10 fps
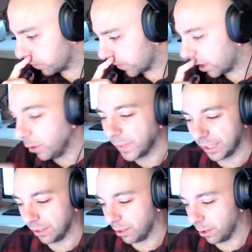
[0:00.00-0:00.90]
I don't think
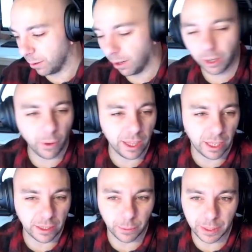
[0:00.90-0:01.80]
I do. I quite
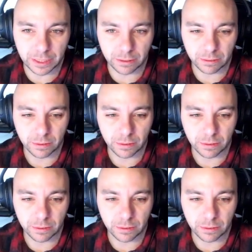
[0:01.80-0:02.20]
like the wing.